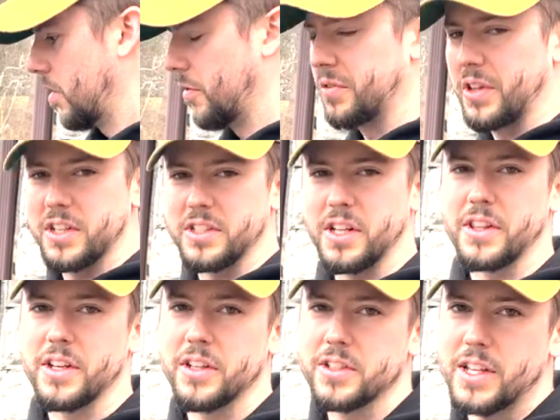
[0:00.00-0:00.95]
hopefully there's
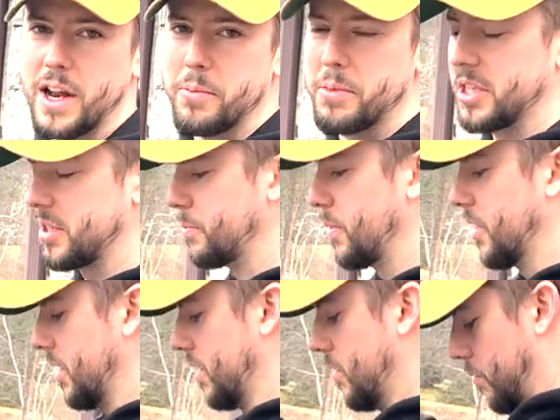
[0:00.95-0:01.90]
nothing else that I missed.
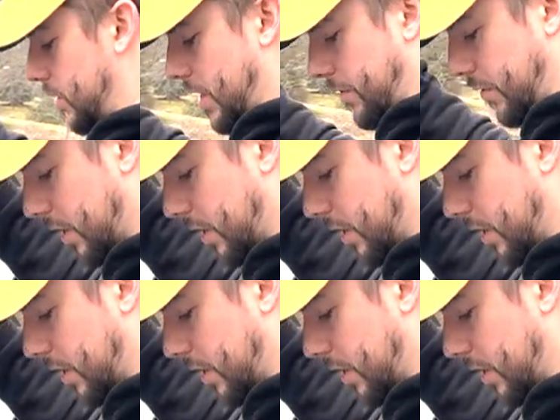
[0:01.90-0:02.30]
But we're definitely